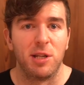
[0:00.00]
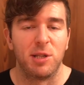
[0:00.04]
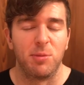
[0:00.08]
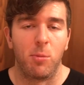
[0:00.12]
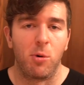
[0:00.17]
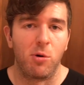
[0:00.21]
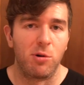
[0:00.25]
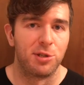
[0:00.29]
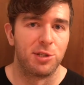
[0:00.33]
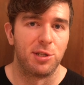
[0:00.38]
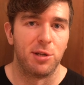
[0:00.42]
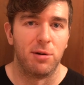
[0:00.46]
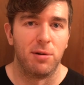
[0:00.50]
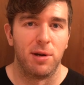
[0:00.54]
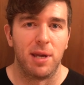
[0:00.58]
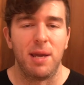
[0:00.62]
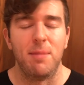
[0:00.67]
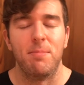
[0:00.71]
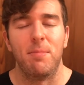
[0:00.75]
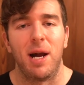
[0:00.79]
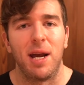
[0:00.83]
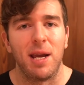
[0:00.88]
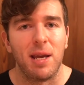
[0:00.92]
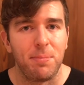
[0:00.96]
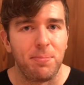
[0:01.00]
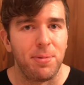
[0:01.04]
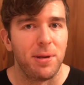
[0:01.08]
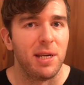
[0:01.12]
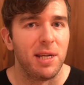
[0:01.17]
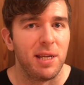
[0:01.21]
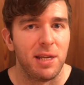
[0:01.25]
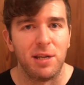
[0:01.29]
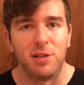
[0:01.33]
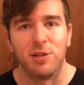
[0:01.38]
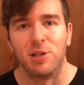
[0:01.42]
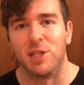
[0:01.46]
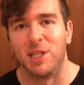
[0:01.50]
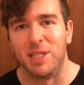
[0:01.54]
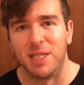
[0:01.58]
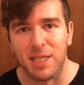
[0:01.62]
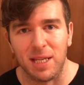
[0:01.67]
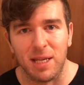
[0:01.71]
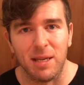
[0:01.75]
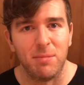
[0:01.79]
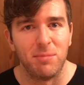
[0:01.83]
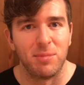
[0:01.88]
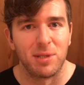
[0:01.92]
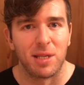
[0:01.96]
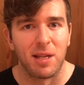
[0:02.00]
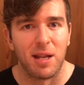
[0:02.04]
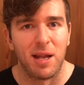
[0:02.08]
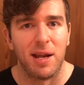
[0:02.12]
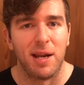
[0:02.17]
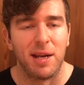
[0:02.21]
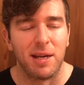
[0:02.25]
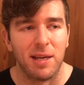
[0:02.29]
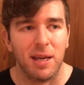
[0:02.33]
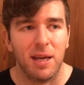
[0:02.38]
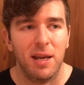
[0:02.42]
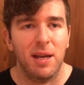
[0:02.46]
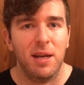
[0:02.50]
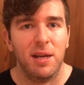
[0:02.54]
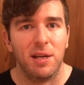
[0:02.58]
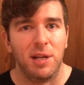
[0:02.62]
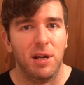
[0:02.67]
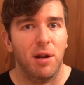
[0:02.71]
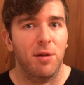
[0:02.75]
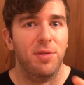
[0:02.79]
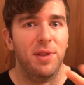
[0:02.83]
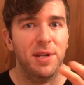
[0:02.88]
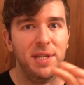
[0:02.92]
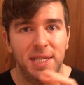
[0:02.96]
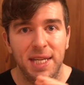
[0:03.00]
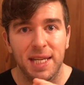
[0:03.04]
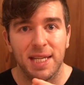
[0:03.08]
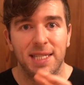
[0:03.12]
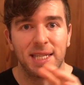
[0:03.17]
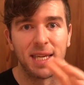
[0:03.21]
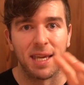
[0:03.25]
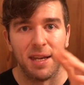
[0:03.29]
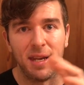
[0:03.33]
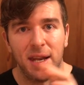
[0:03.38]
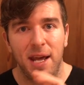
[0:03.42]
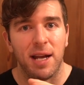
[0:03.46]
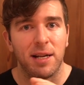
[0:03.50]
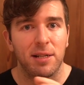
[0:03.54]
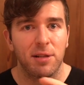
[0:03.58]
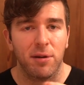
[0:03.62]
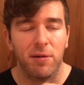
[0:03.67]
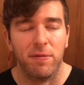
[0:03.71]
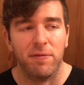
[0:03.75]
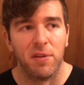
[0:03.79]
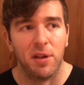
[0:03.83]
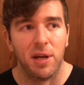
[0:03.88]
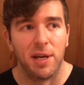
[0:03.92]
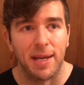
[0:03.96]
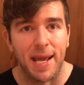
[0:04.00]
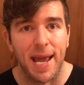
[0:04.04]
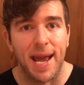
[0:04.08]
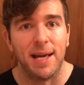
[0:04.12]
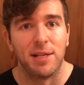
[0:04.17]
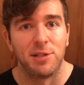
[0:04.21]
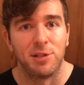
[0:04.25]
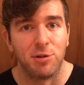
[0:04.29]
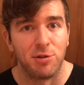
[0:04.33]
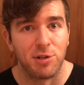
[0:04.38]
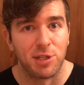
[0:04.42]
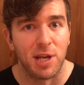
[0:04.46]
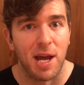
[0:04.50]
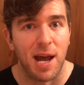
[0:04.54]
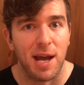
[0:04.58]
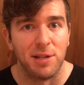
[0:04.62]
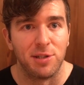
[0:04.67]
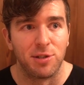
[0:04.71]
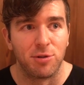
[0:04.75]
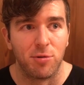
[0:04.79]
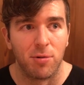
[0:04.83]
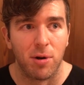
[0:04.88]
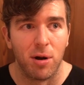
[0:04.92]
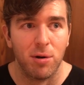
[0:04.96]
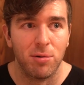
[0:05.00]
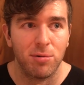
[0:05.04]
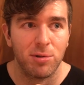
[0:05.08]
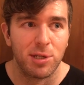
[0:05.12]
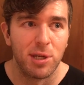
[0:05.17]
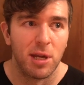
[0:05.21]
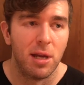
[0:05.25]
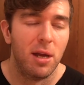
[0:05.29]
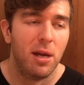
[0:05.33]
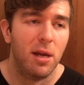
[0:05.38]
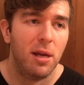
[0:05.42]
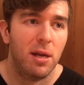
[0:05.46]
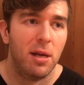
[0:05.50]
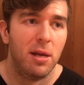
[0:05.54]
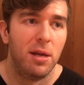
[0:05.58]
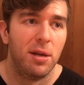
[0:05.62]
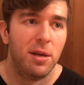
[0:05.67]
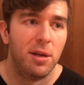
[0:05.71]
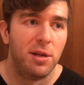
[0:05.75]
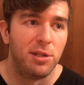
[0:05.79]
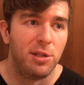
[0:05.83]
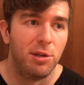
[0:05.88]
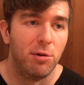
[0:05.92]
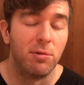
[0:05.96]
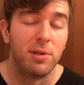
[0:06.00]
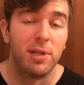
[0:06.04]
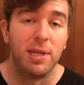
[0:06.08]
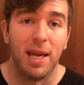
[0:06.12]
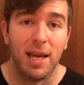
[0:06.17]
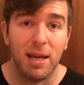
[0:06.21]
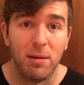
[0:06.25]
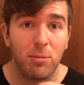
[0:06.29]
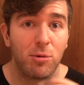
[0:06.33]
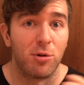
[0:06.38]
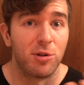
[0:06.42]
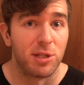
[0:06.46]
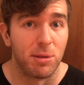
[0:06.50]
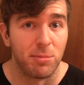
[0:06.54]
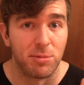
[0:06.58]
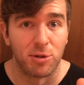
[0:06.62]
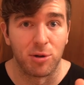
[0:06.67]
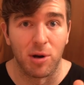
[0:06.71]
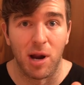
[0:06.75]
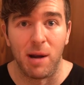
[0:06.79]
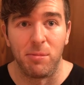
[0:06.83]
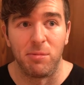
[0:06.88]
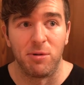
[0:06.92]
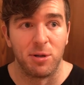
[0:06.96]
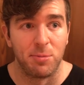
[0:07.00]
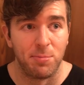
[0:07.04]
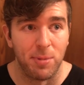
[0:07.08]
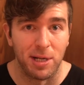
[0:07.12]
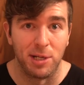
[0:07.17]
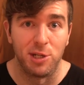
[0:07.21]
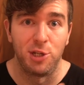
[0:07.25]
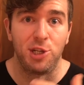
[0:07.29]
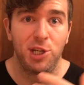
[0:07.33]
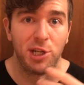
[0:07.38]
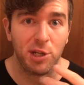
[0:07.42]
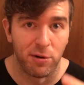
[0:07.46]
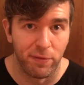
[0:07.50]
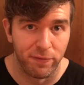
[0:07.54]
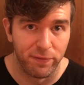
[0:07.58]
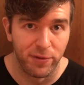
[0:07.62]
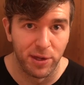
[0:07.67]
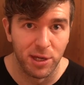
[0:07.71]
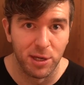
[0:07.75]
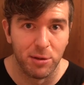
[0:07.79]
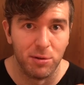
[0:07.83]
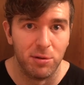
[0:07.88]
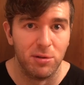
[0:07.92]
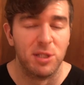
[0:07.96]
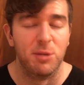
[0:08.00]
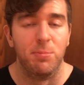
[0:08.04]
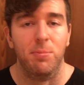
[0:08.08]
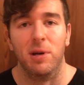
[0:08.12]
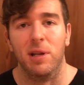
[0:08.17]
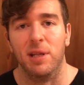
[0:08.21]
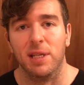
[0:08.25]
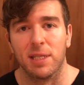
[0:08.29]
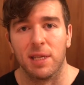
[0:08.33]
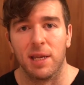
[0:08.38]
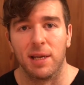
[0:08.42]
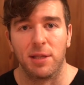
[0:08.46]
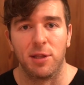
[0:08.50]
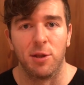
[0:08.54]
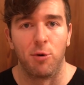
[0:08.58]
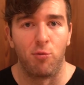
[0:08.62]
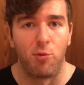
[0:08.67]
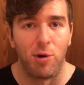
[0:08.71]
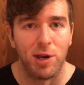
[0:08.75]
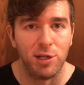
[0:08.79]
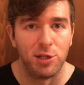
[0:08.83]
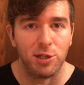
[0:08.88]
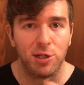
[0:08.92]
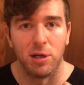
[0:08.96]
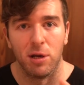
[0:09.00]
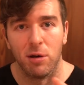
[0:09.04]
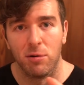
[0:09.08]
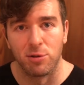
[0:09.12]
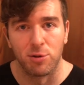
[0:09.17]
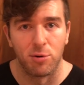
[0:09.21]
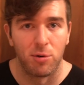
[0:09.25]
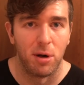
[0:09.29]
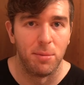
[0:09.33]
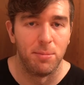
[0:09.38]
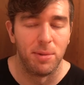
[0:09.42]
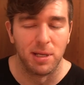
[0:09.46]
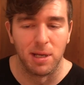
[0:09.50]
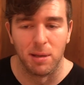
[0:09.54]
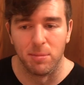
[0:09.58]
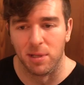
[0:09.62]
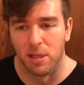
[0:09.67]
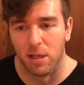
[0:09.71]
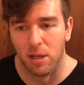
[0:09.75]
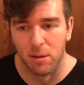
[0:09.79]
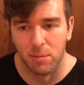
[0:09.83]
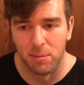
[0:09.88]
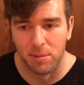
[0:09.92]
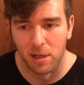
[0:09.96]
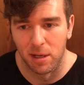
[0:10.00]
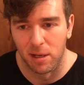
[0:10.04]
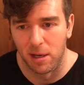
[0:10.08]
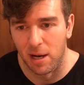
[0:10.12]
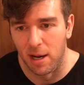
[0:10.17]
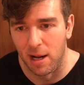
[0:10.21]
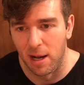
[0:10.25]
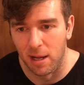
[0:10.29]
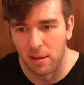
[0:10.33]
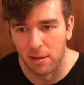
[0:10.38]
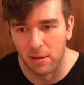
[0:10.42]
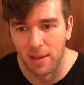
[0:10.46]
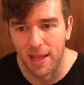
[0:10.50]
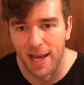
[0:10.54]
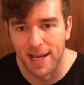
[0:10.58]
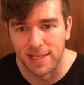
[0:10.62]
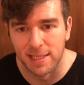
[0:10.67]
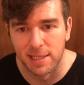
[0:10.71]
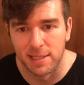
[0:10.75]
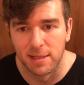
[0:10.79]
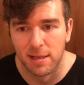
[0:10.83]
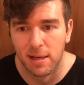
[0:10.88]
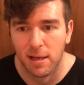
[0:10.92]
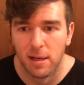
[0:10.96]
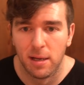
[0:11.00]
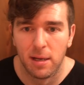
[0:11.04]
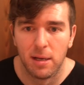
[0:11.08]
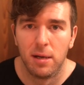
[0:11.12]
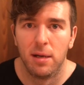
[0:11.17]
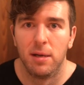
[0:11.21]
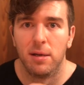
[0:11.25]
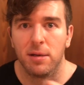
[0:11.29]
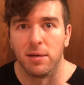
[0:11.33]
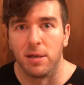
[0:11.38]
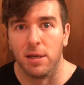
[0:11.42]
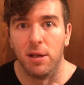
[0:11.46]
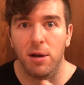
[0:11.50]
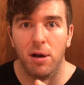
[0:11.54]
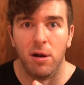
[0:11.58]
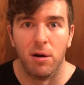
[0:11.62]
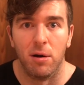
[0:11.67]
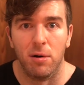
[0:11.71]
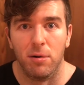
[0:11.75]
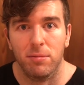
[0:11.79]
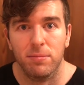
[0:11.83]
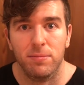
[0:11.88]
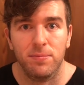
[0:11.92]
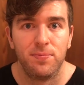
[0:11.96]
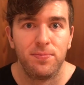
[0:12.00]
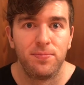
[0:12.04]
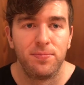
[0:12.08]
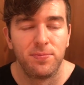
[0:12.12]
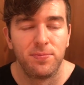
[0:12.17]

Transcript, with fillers: It's more so, in my opinion, it just seems like, you know, the disconnect of like as your size grows, you'll gain more subscribers by sheer views, but it's like the ratio sort of becomes a little bit uh, less, you know,